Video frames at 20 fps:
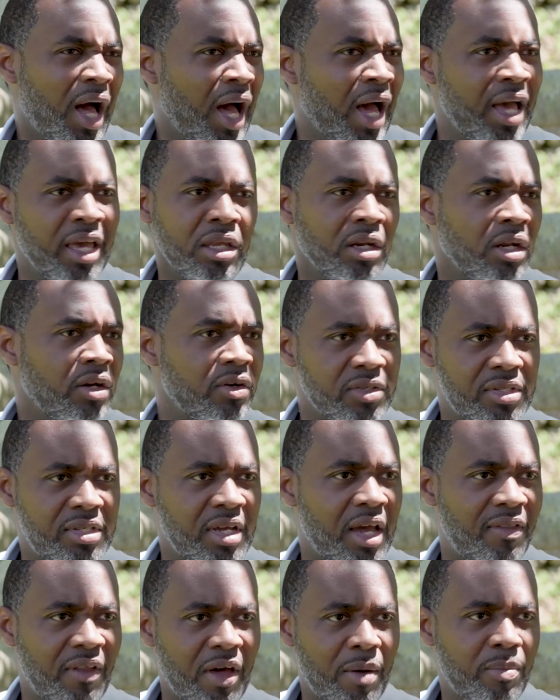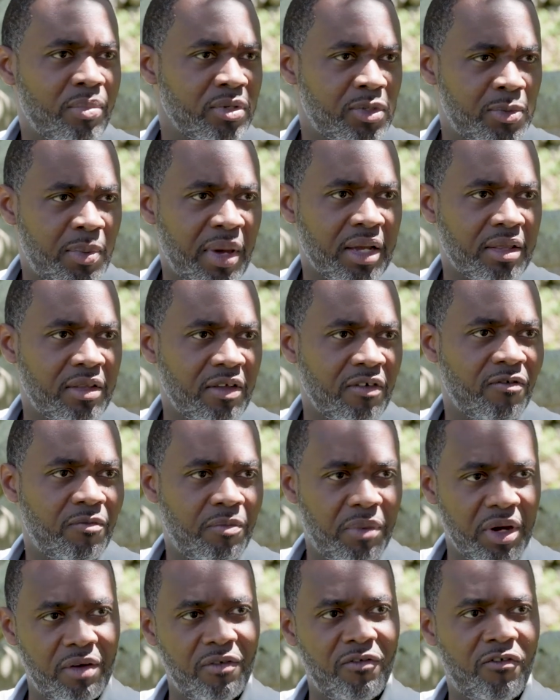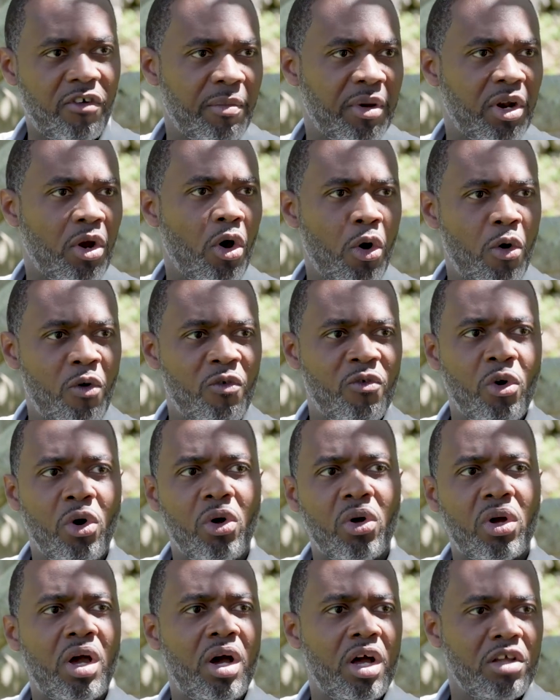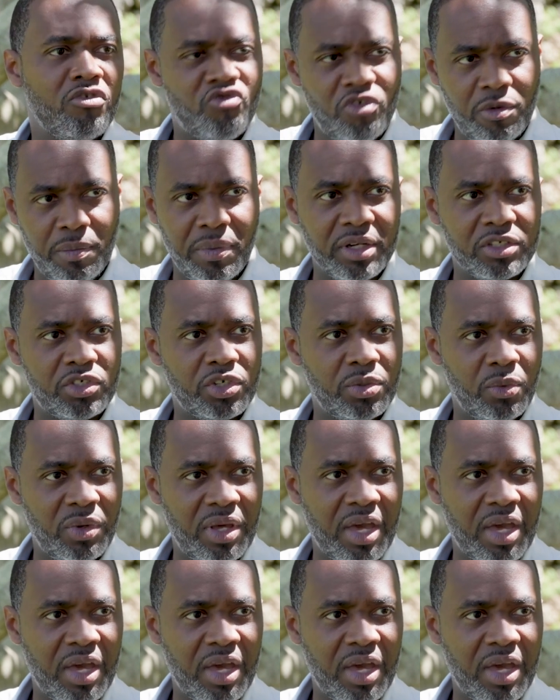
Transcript: I can understand that perspective, but from an overall country budget,